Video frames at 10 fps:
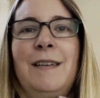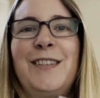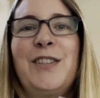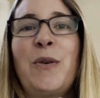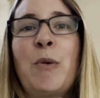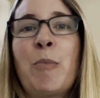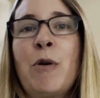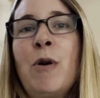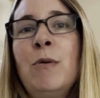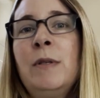So the
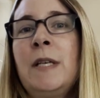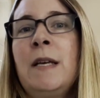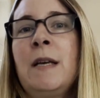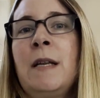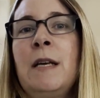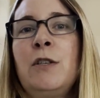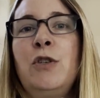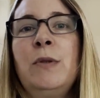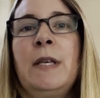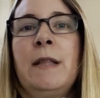pros in
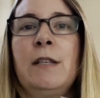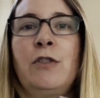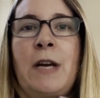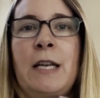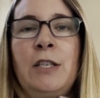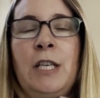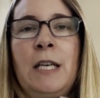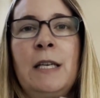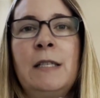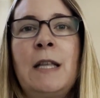choosing this
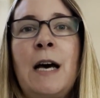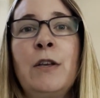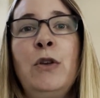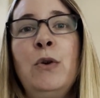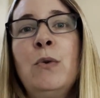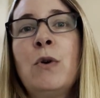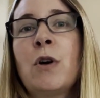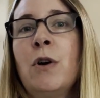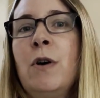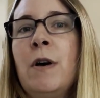strategy is that you
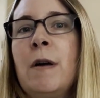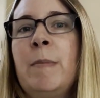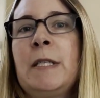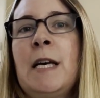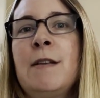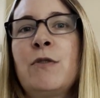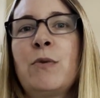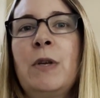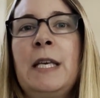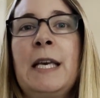could
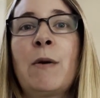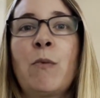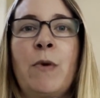potentially get